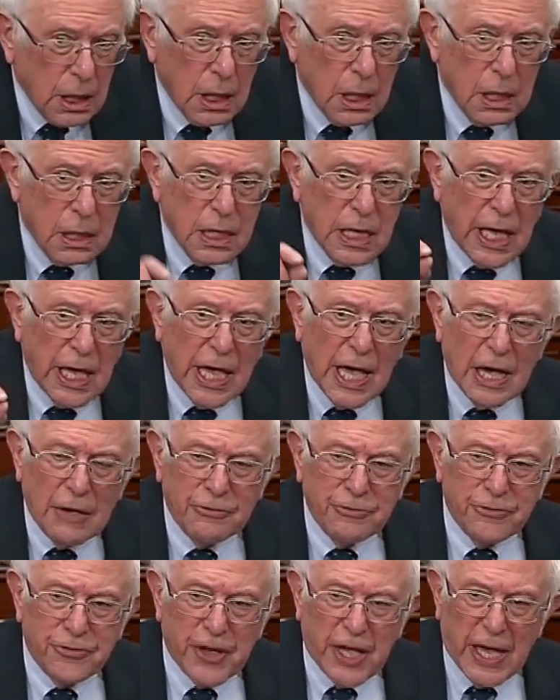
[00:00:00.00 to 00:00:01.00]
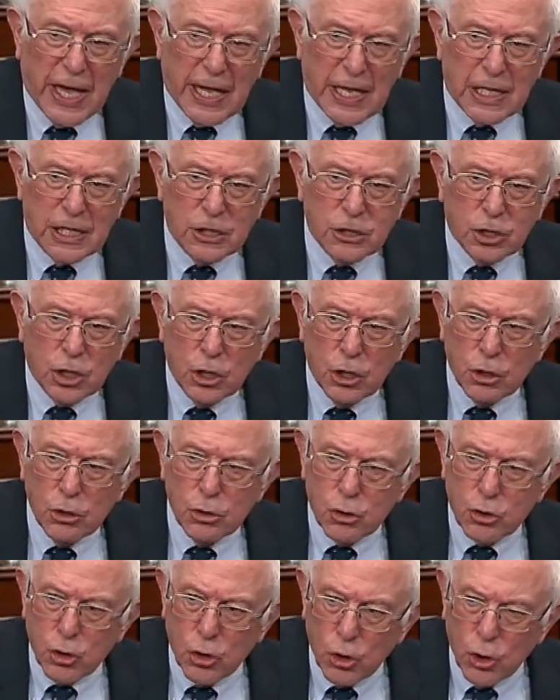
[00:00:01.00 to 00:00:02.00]
they have failed
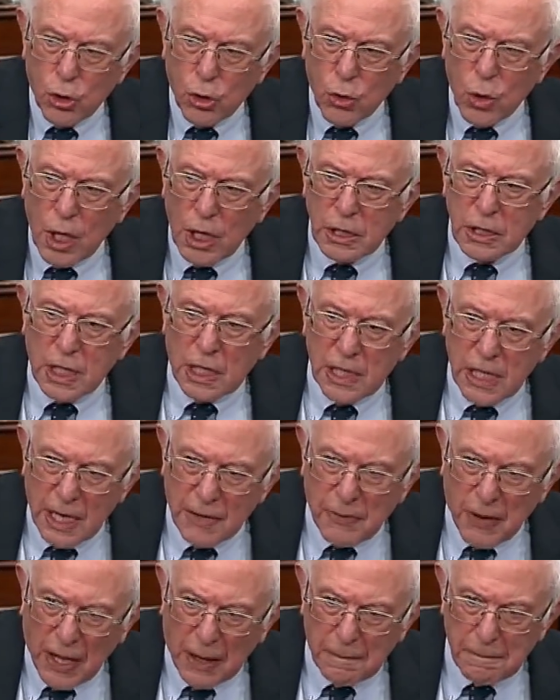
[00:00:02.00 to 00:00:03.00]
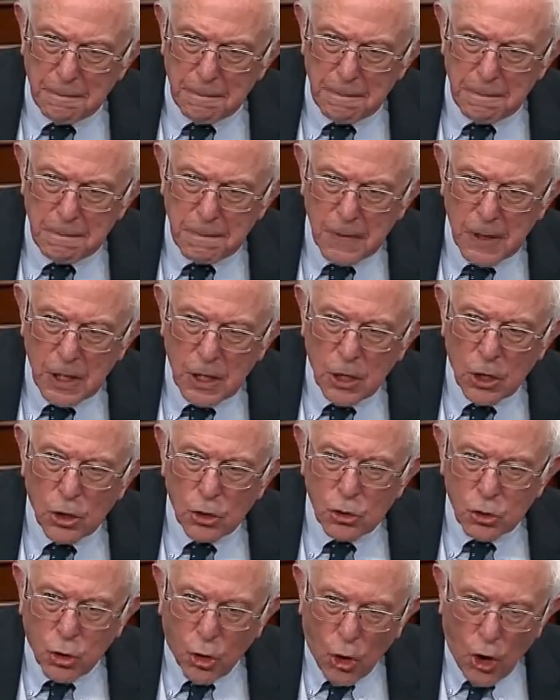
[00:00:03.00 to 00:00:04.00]
to deliver.
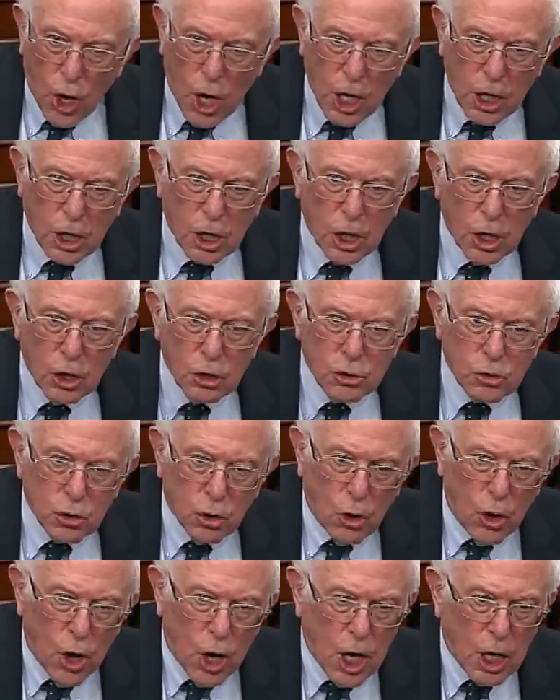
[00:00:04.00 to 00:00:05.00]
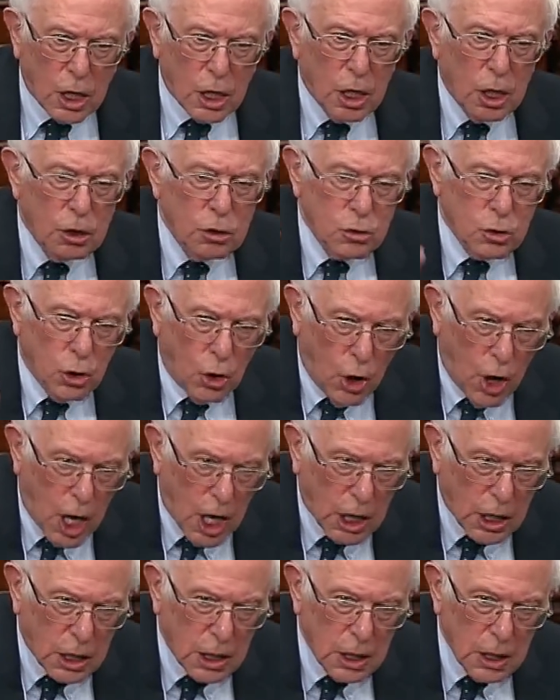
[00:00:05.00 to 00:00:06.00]
Talk, talk,
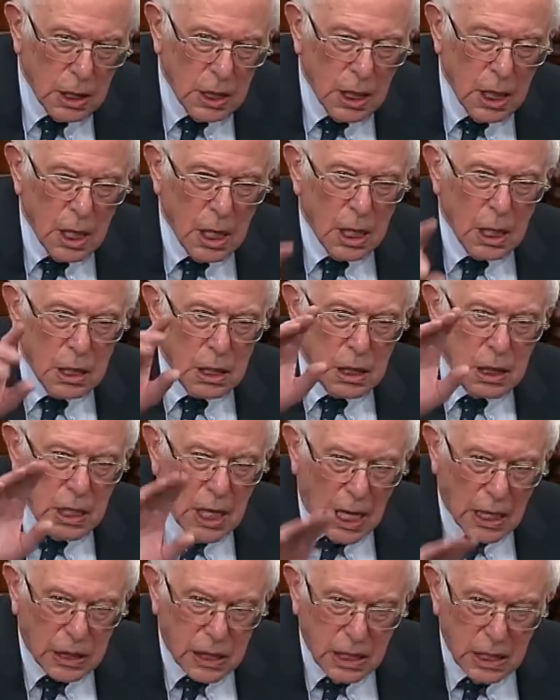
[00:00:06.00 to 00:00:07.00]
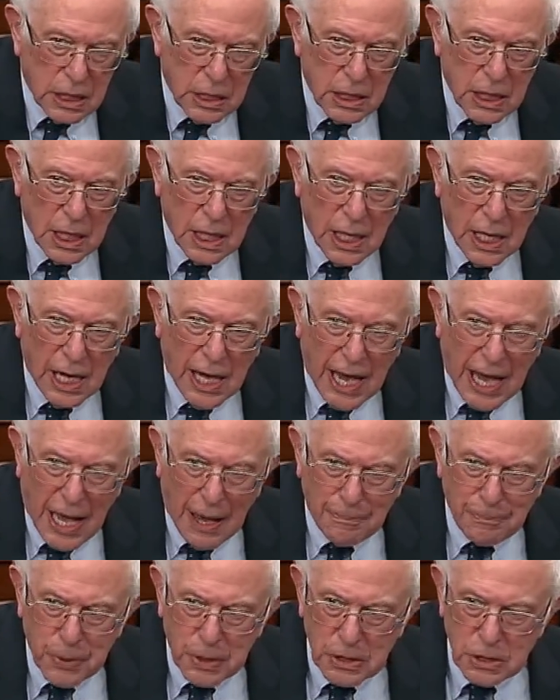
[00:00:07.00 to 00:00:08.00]
talk, nothing
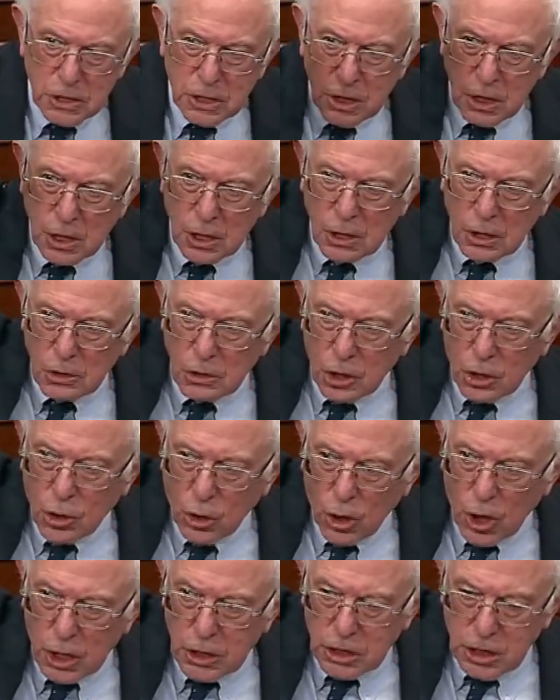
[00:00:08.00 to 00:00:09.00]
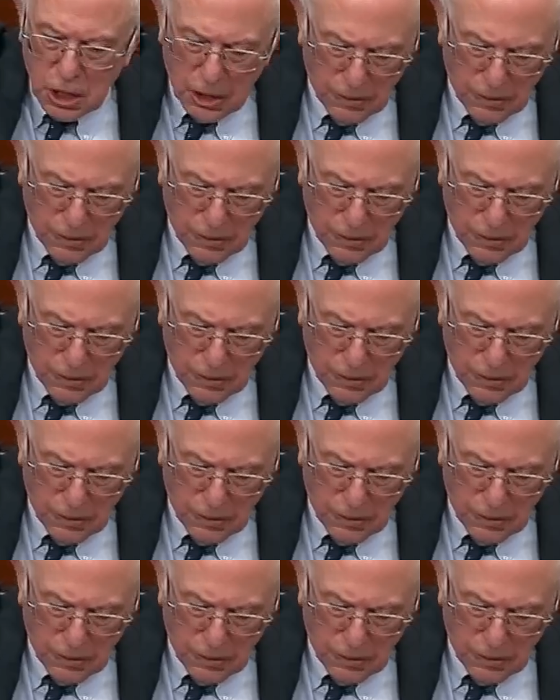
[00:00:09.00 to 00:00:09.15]
happens. The cost of